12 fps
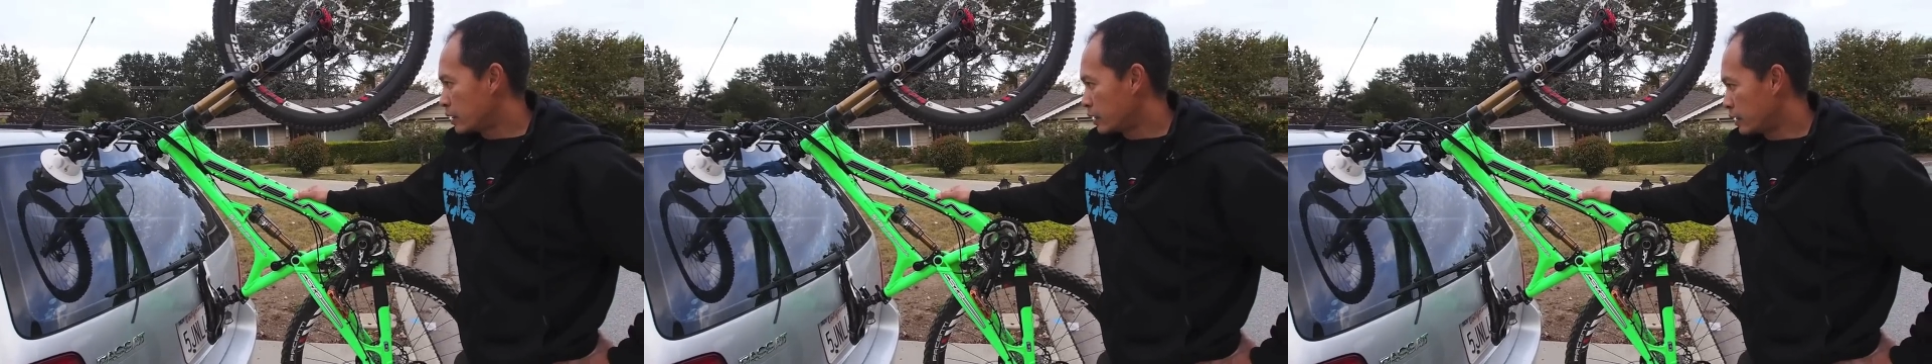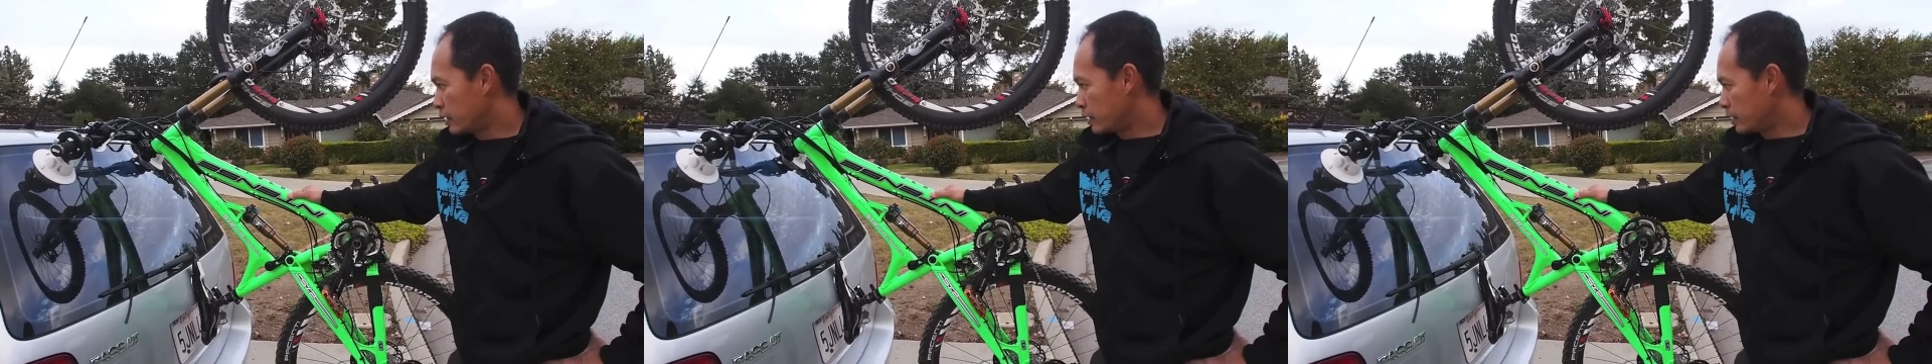
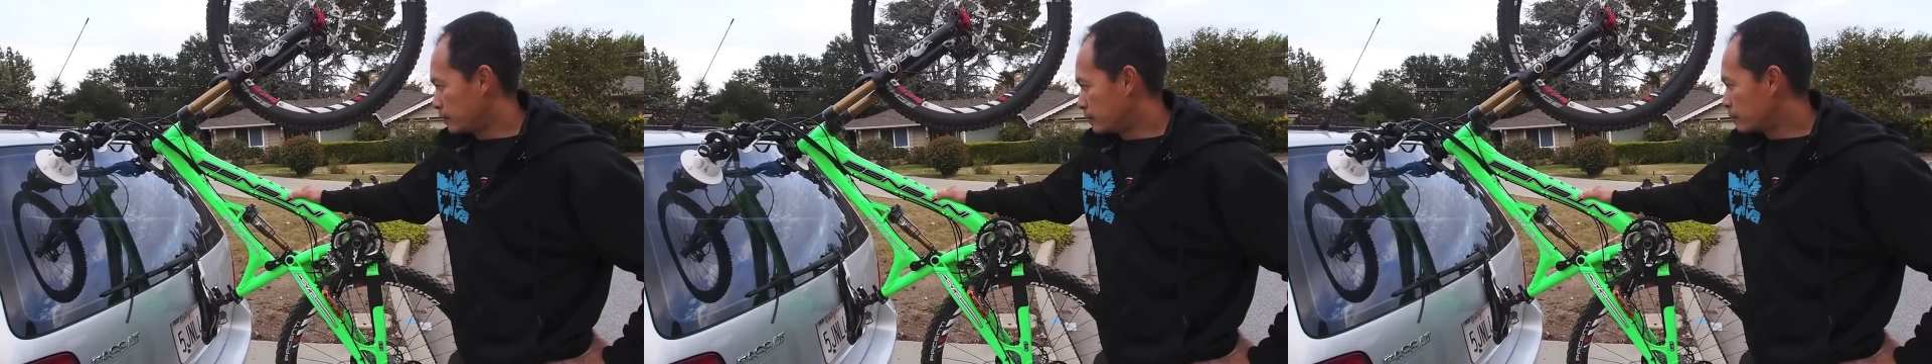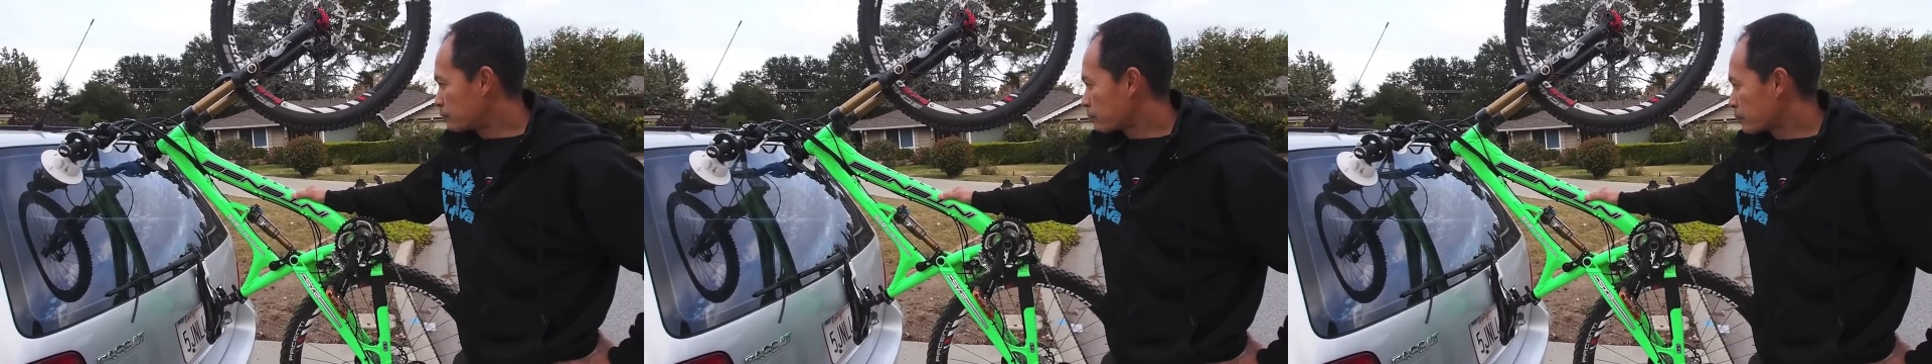
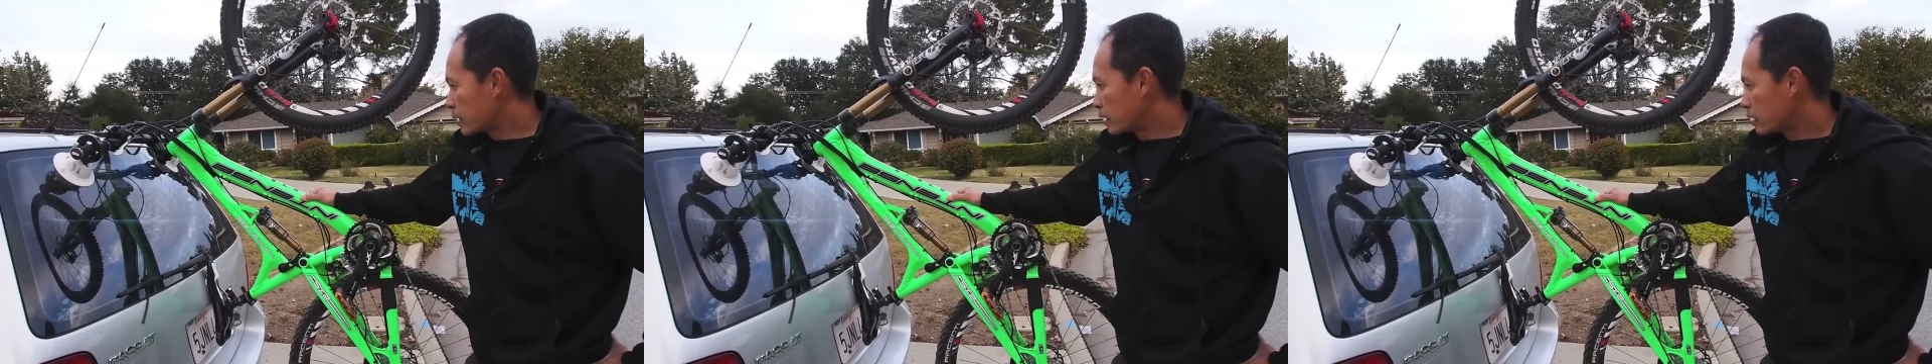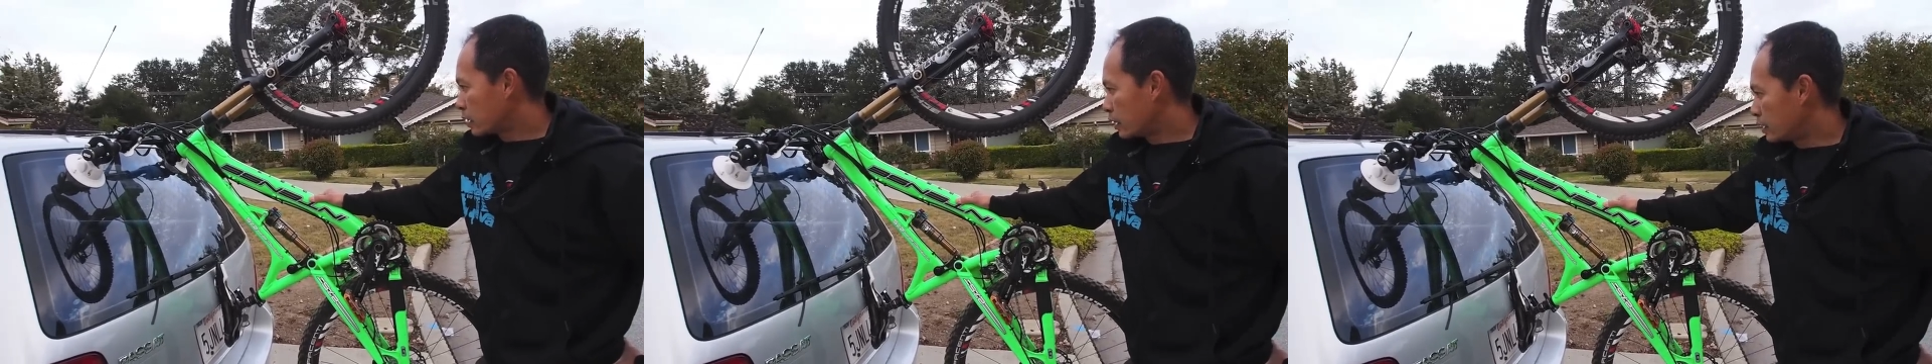and
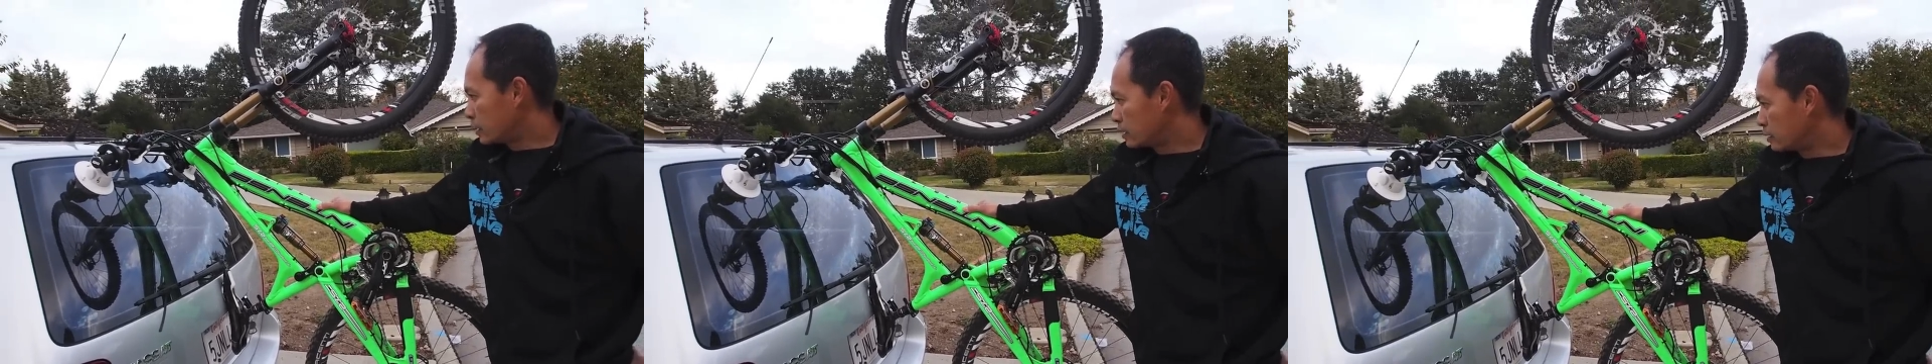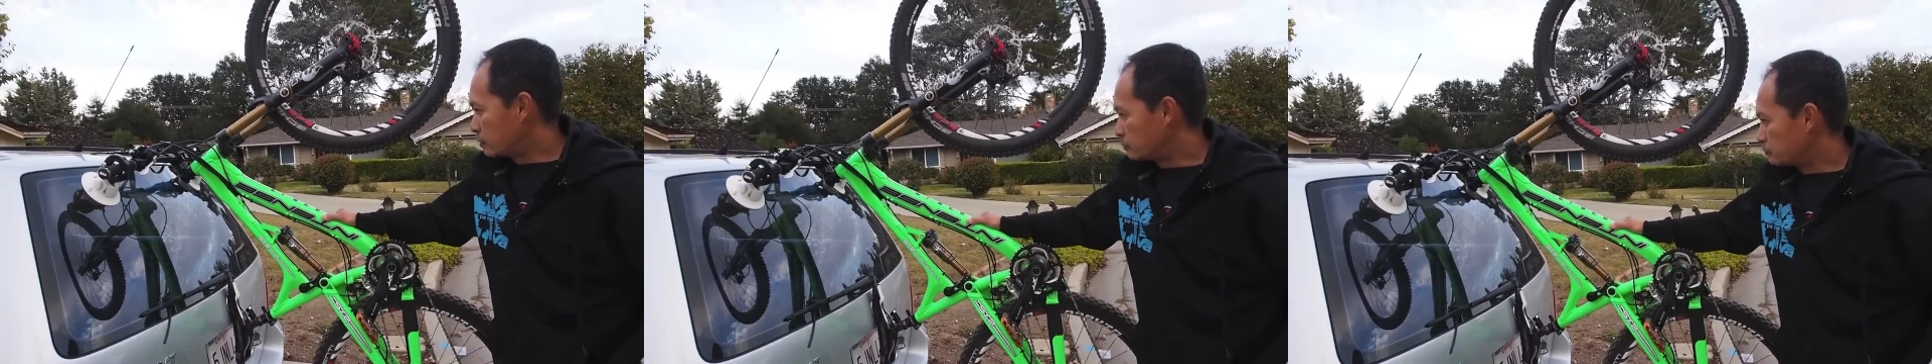
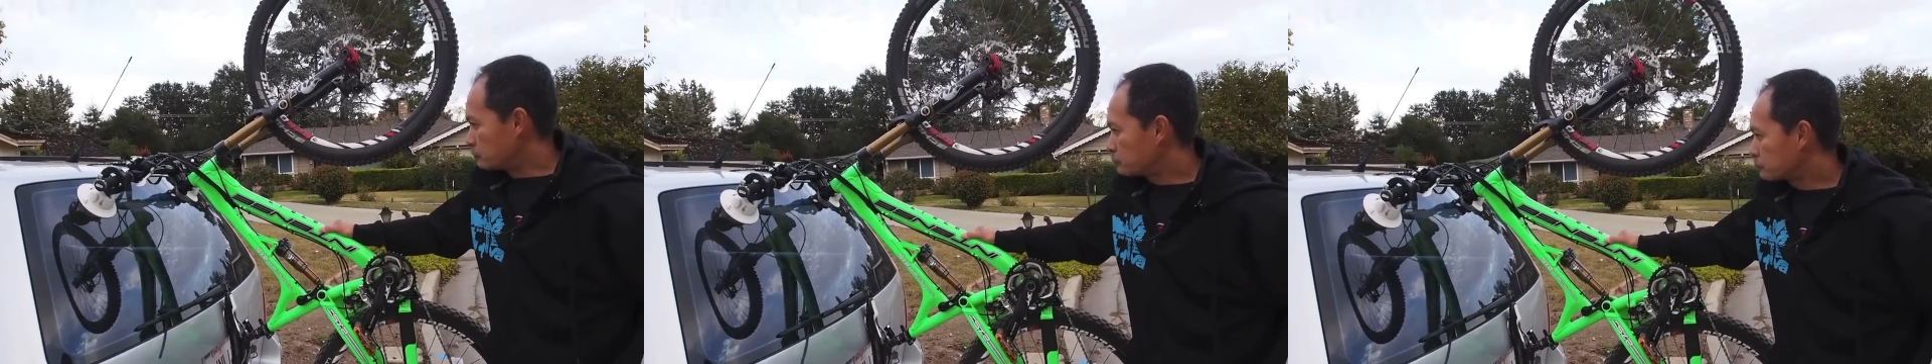um,